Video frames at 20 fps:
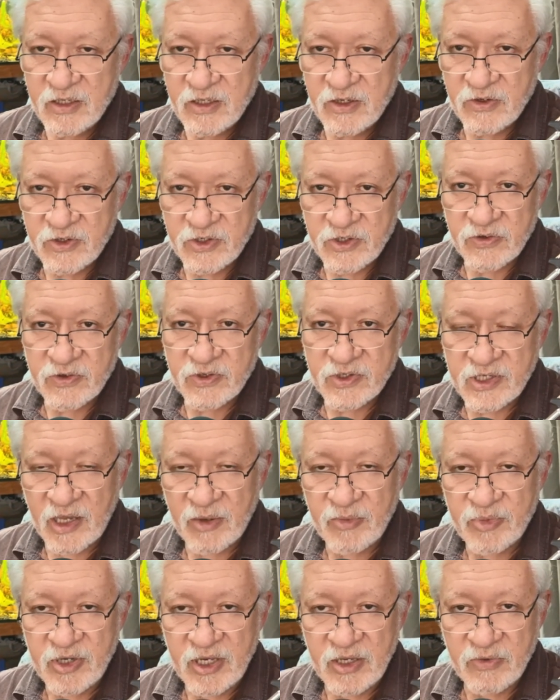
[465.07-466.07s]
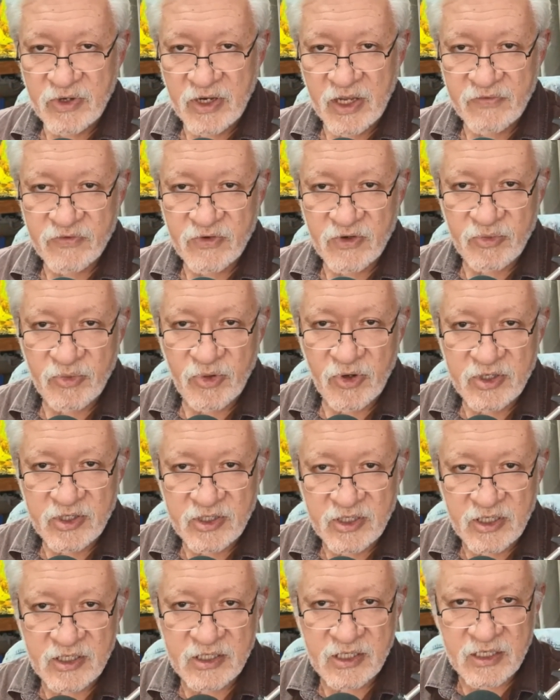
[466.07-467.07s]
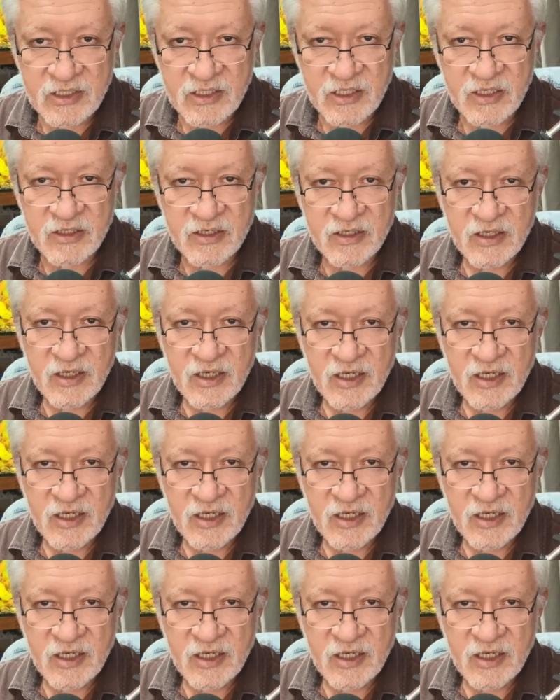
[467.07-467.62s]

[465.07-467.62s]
The insurance company would have to appoint an assessor.